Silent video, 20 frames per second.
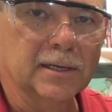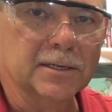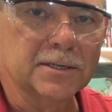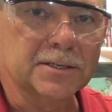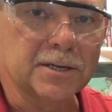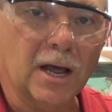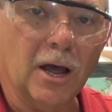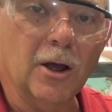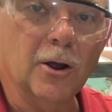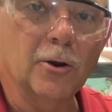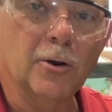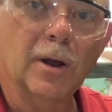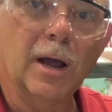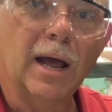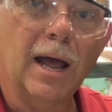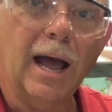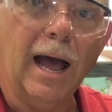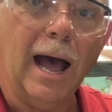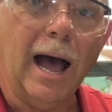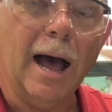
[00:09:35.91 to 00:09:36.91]
So
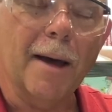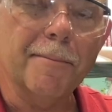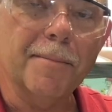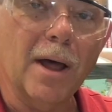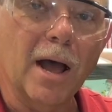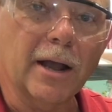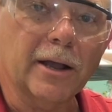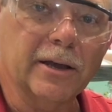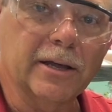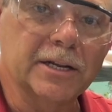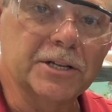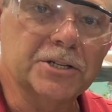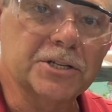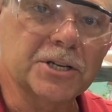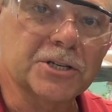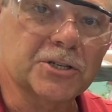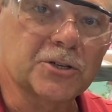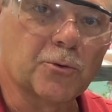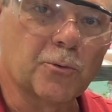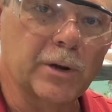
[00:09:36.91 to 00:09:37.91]
I'm not going to
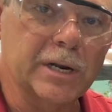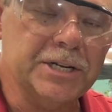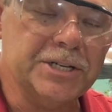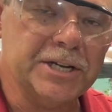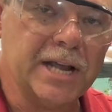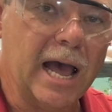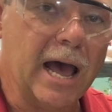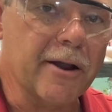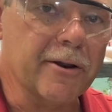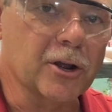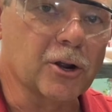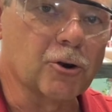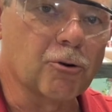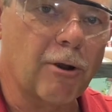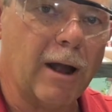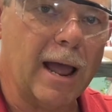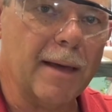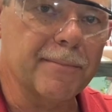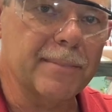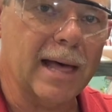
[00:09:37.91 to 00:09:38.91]
just reach out and
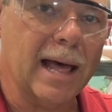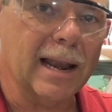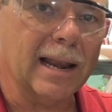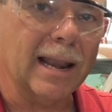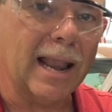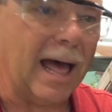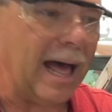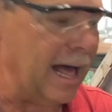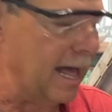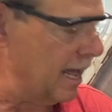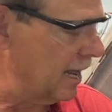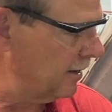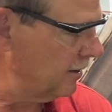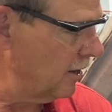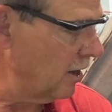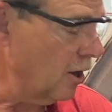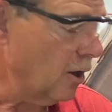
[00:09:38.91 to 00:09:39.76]
grab that line